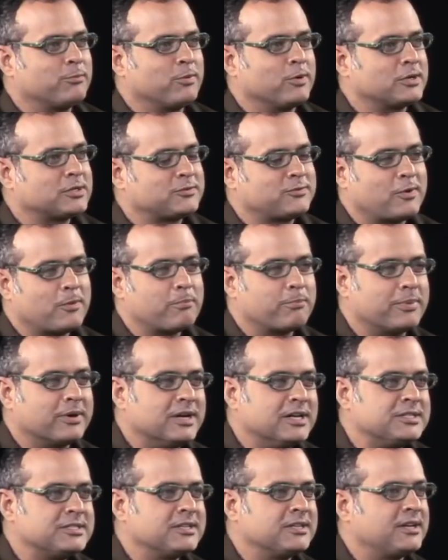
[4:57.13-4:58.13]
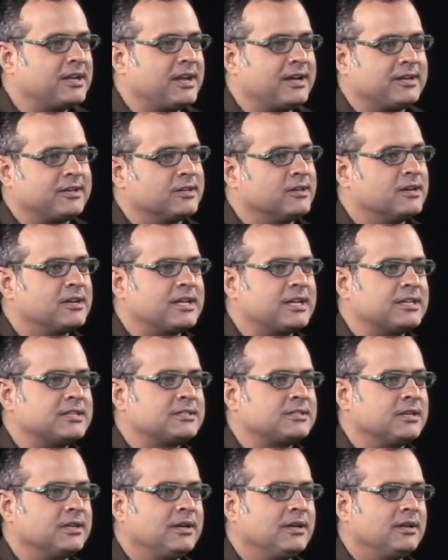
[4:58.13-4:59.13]
books from Persian and
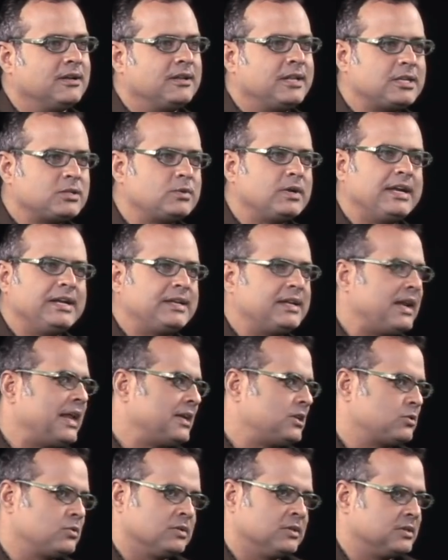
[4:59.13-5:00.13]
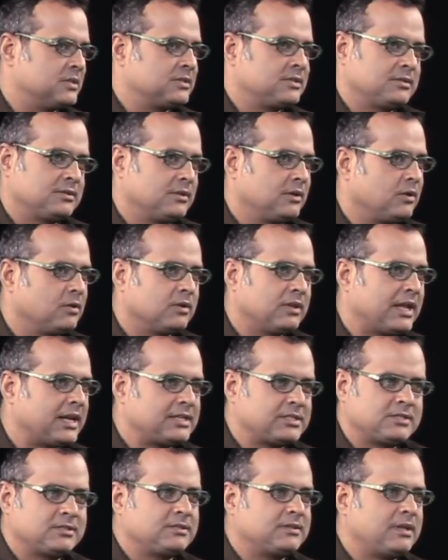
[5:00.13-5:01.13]
Turkish. These were intellectuals, you know,
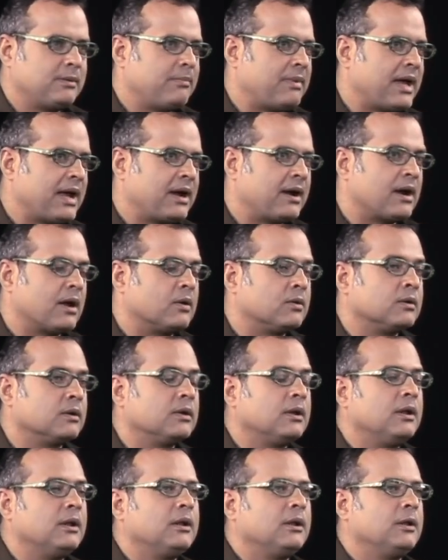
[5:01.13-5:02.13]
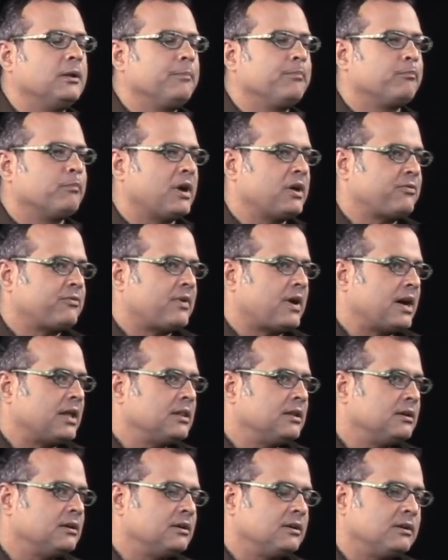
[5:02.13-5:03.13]
that's the background. My
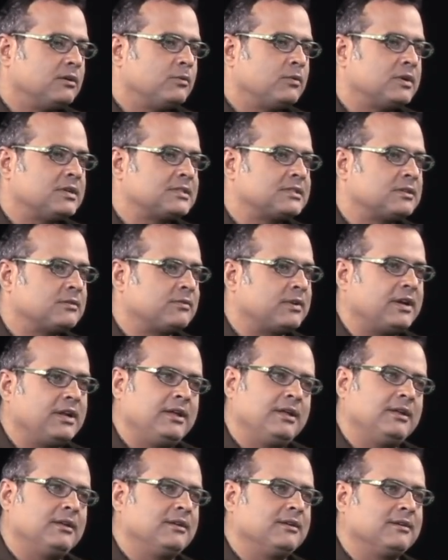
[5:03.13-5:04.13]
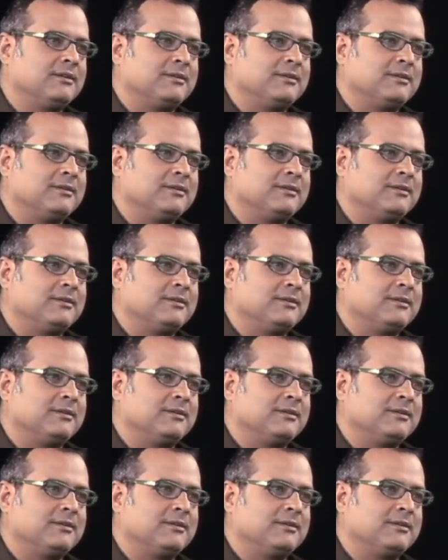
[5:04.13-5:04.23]
father was a very